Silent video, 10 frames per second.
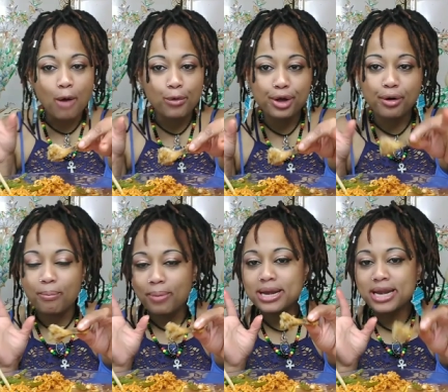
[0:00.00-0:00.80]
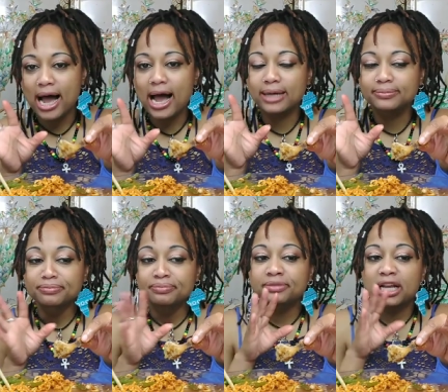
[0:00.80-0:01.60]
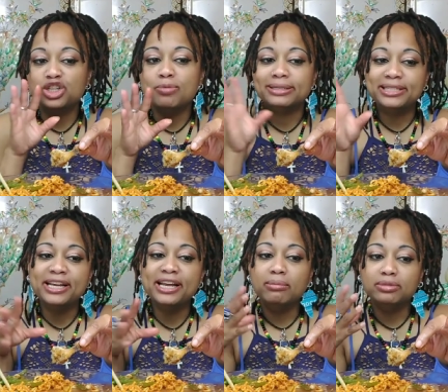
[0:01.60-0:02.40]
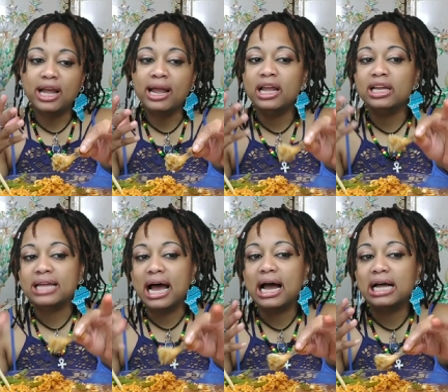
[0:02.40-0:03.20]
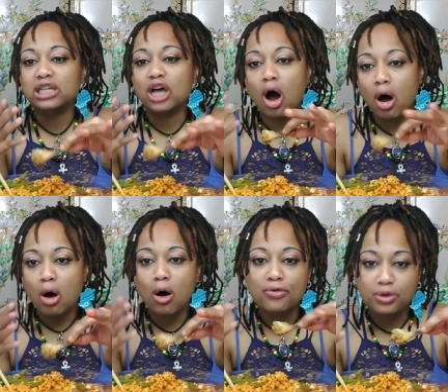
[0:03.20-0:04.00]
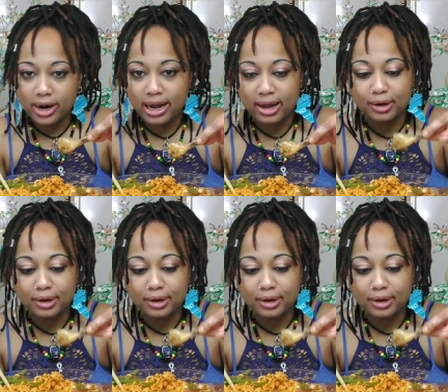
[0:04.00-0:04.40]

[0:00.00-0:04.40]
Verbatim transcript: I will, but not until my TMJ dies all the way